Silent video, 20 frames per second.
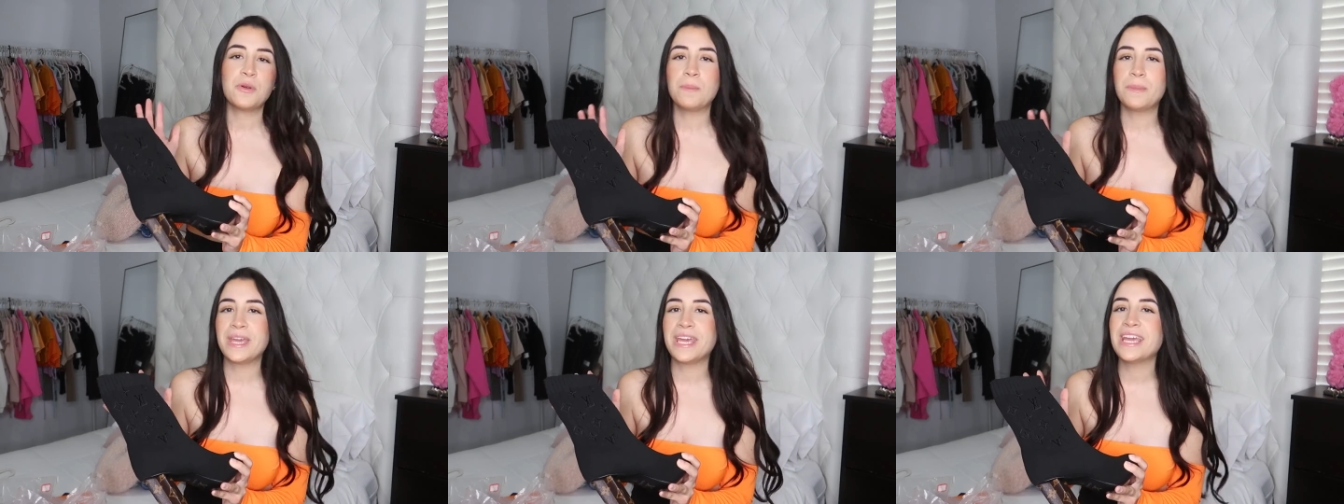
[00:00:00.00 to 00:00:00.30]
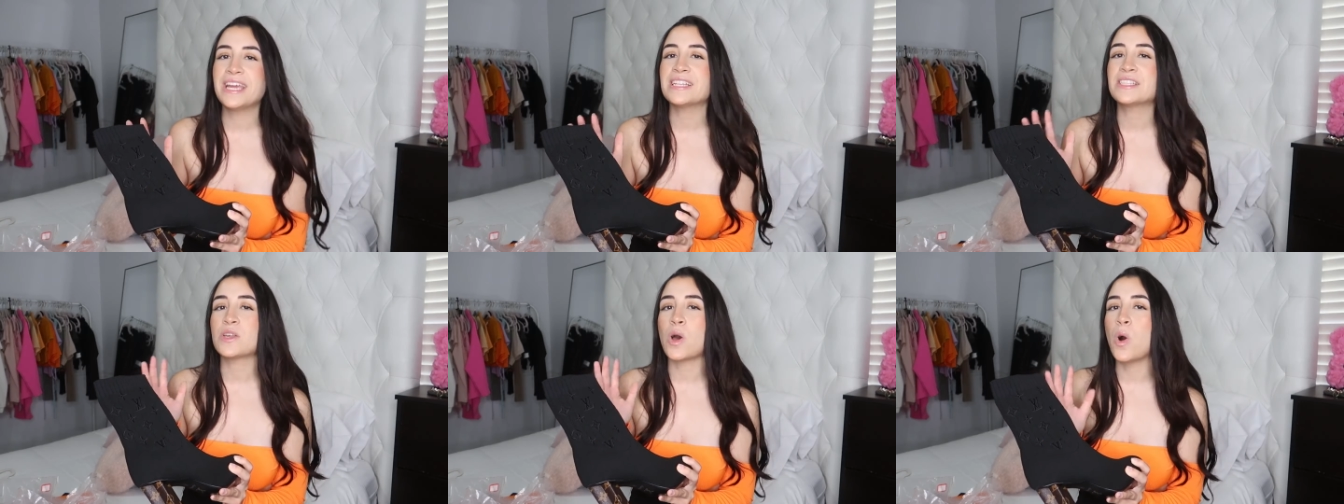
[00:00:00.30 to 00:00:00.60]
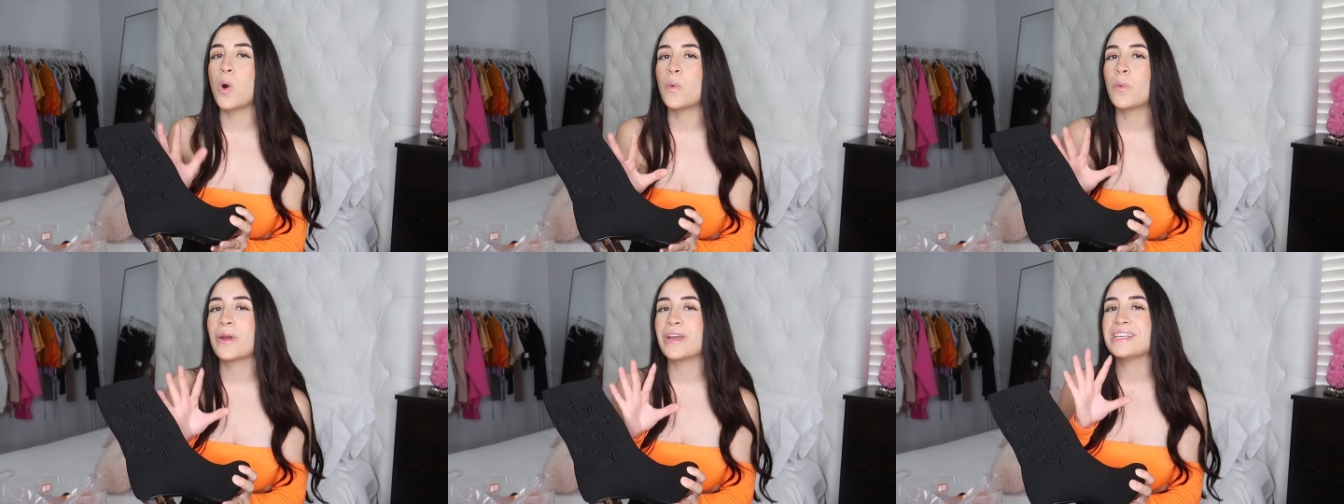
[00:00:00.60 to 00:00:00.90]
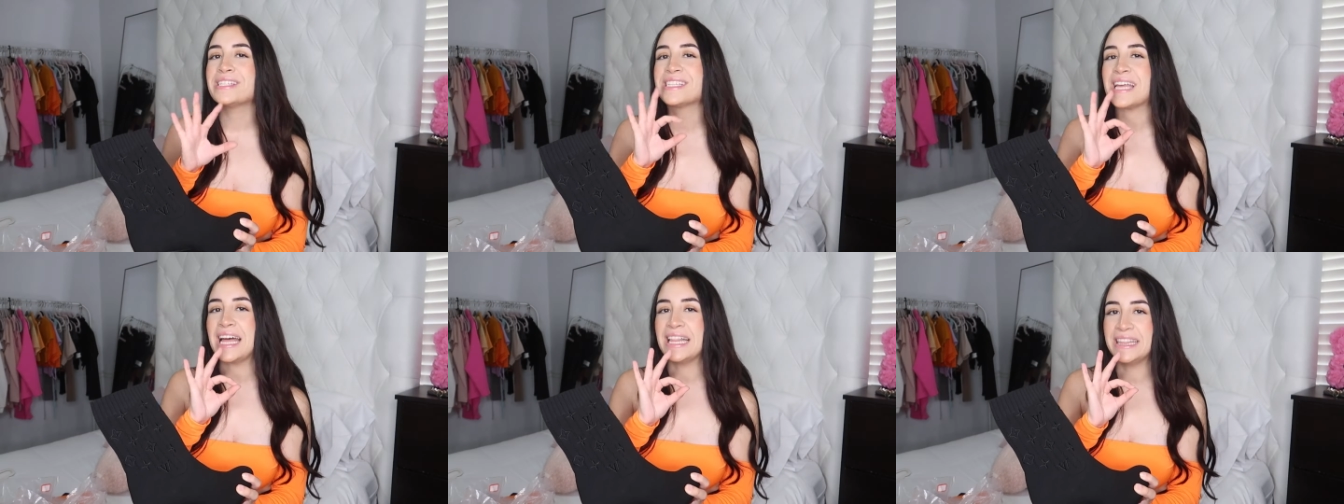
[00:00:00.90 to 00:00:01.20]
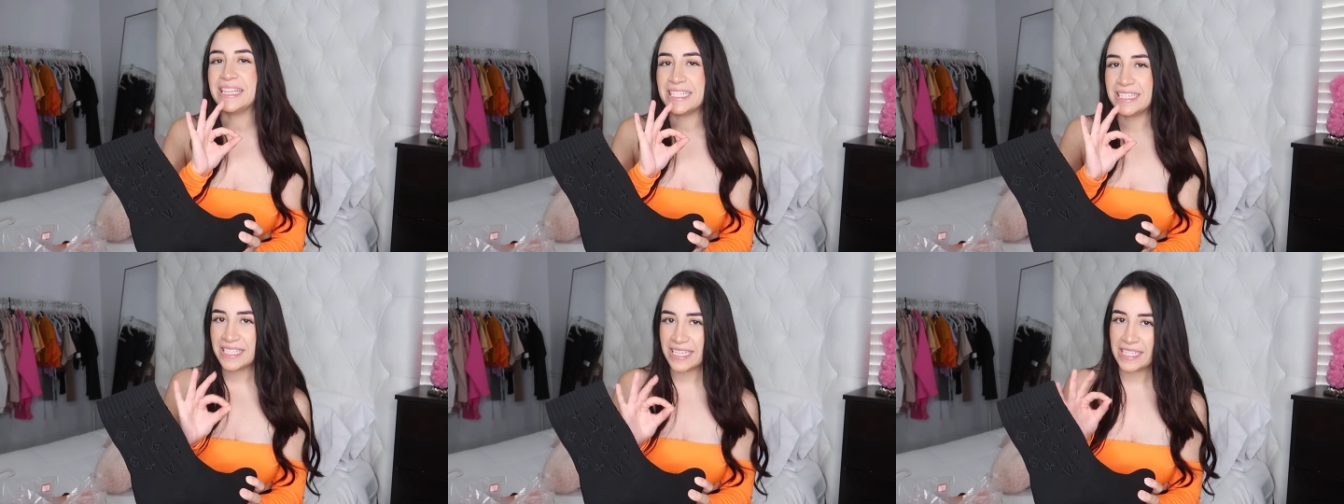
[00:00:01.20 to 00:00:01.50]
For me, it's always
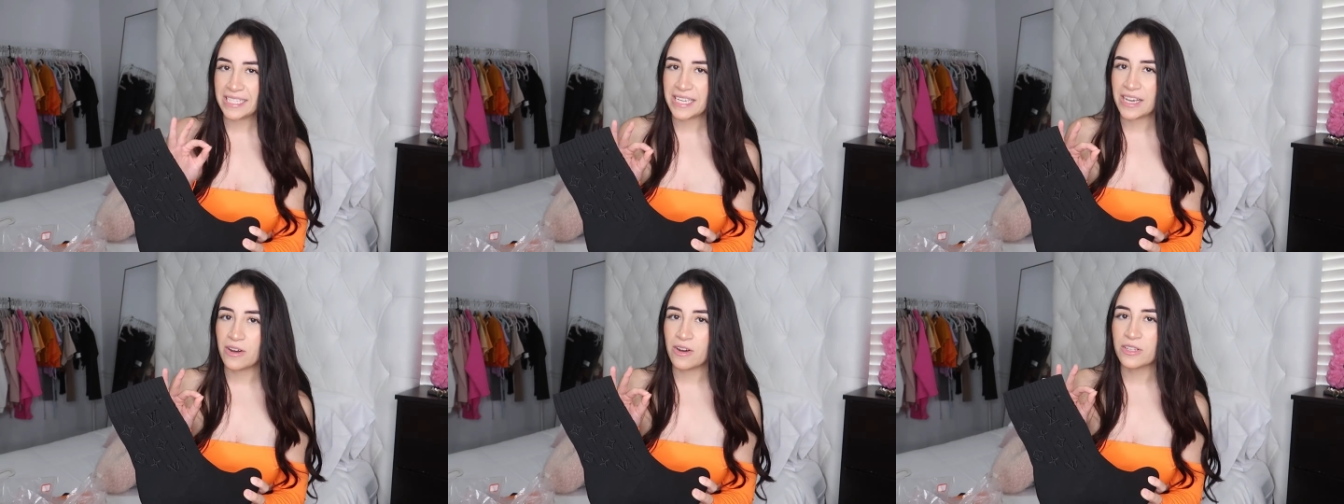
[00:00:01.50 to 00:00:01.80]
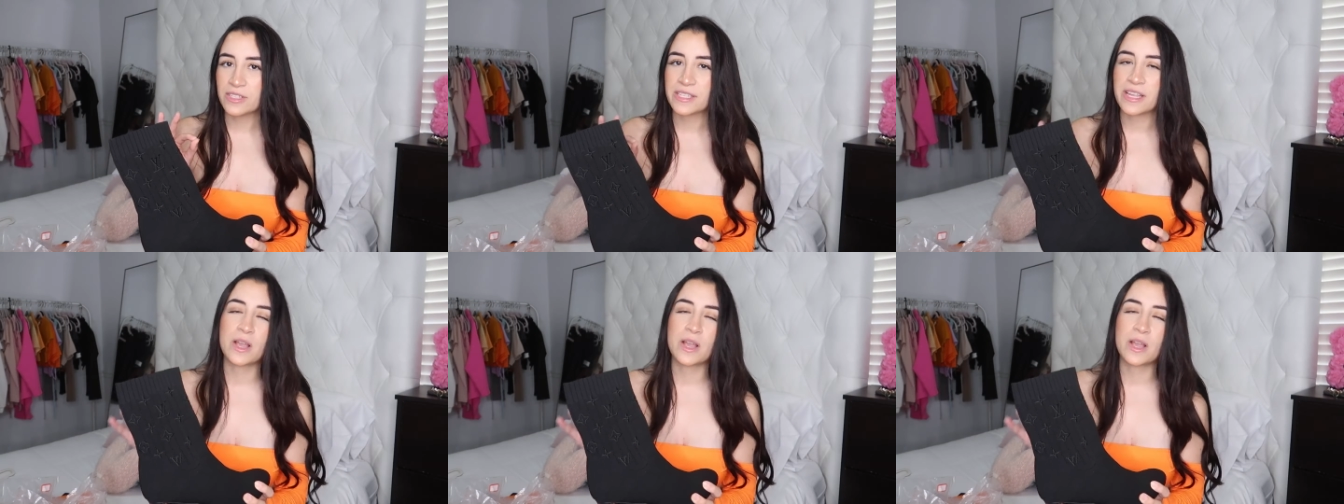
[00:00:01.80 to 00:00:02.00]
the details.